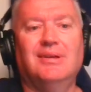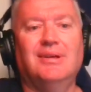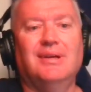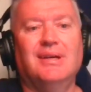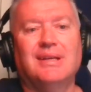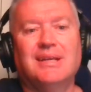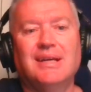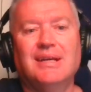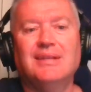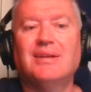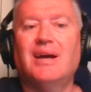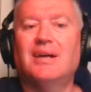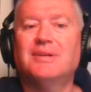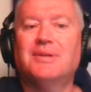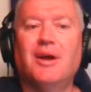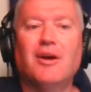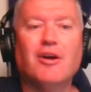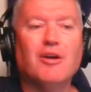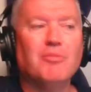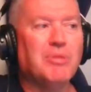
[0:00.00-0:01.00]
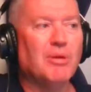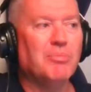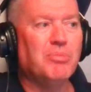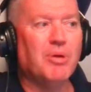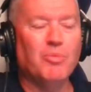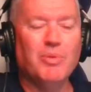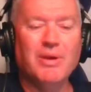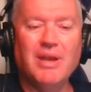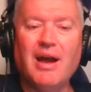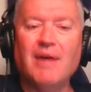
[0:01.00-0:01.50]
Again, not terrible,
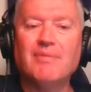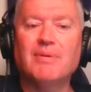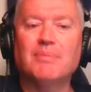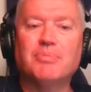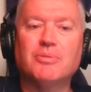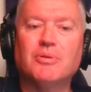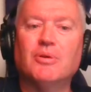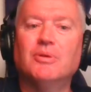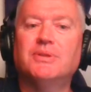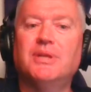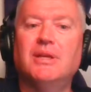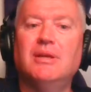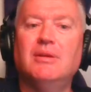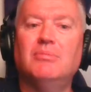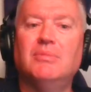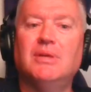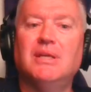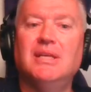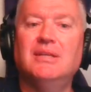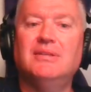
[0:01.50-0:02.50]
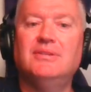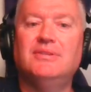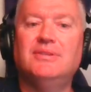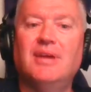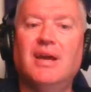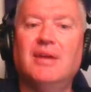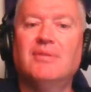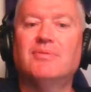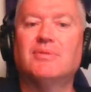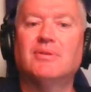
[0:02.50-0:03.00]
but we have a pro team in
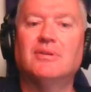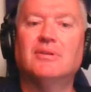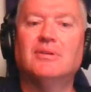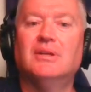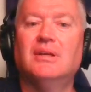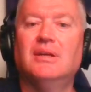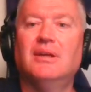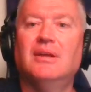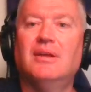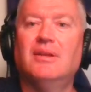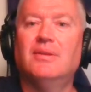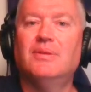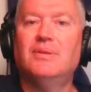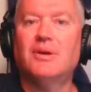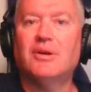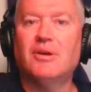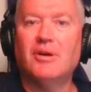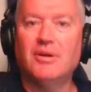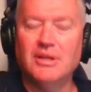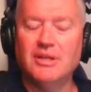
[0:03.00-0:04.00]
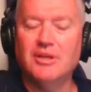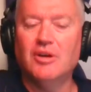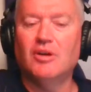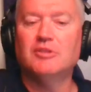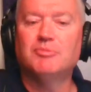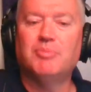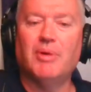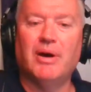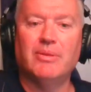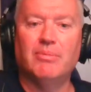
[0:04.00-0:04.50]
Denver that already
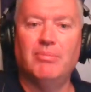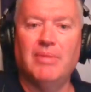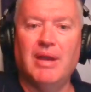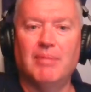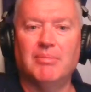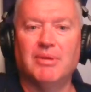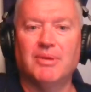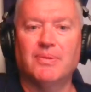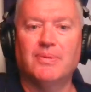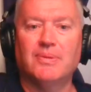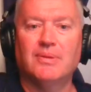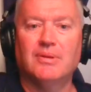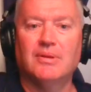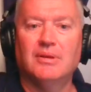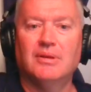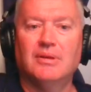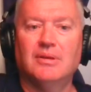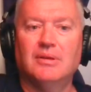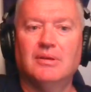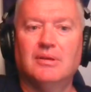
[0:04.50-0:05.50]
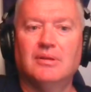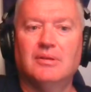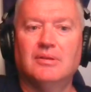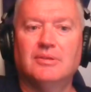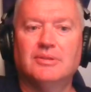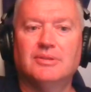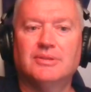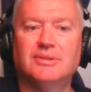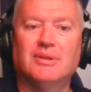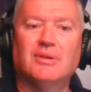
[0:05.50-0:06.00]
goes by the Mammoth.
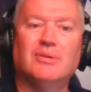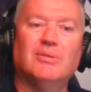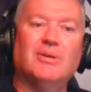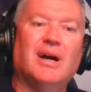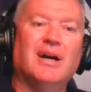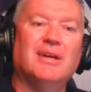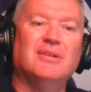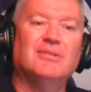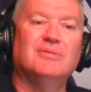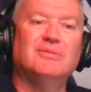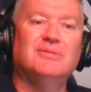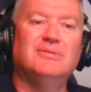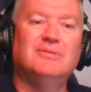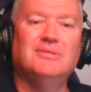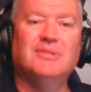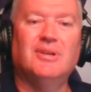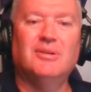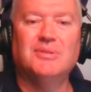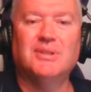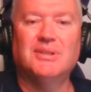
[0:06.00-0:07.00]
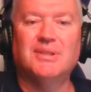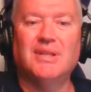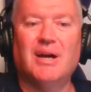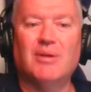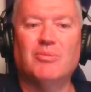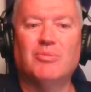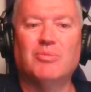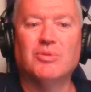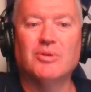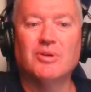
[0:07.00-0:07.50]
So I don't know that
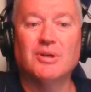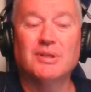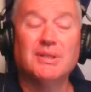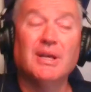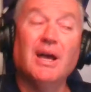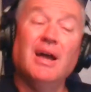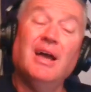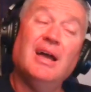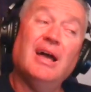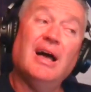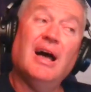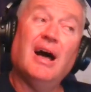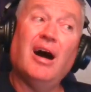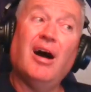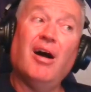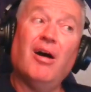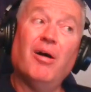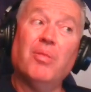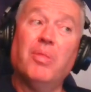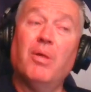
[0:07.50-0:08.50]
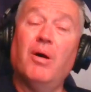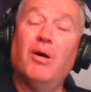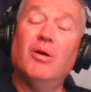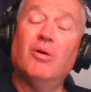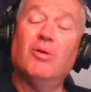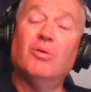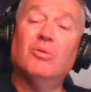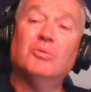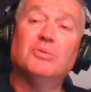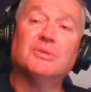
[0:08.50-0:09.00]
that works.
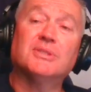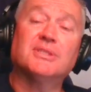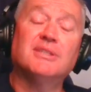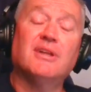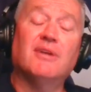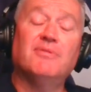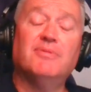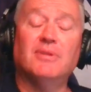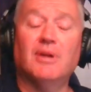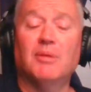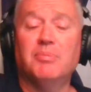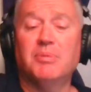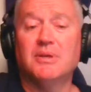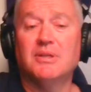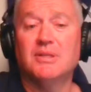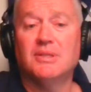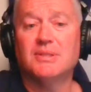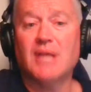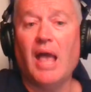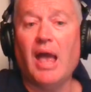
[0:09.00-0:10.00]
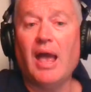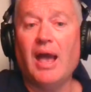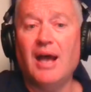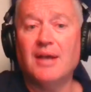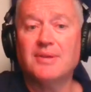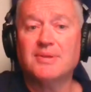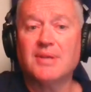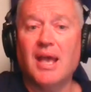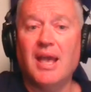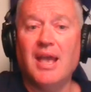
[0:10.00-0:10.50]
Although Snuffleupagus
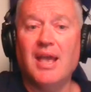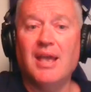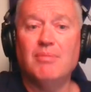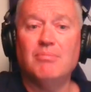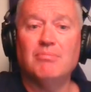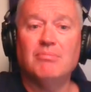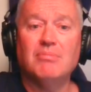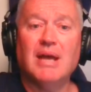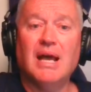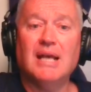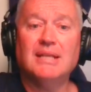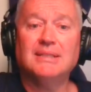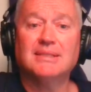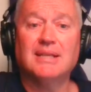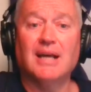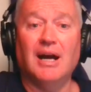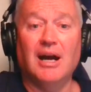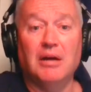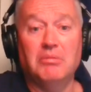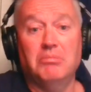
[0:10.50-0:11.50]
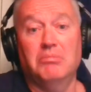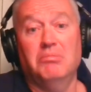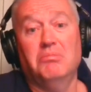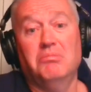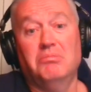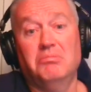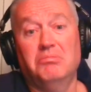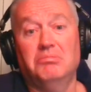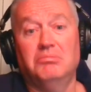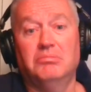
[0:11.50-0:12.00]
as a mascot,
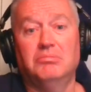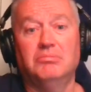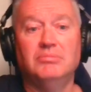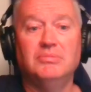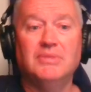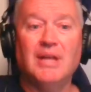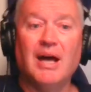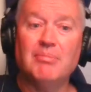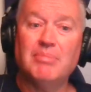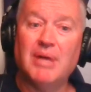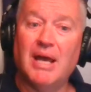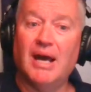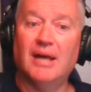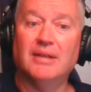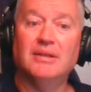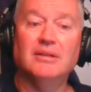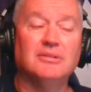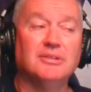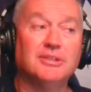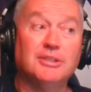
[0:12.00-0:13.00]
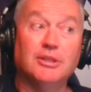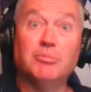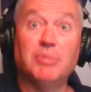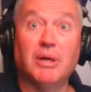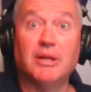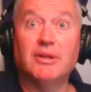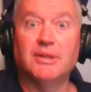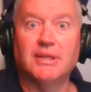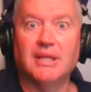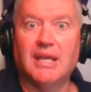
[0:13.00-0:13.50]
not bad. Still
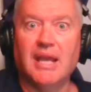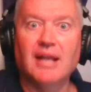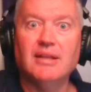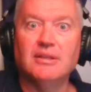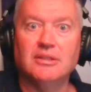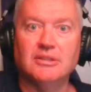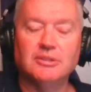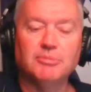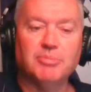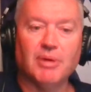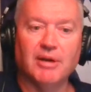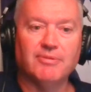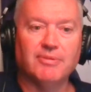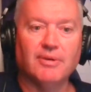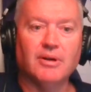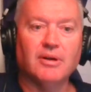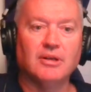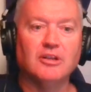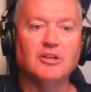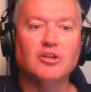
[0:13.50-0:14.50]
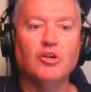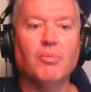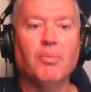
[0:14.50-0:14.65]
better than Canyons by far.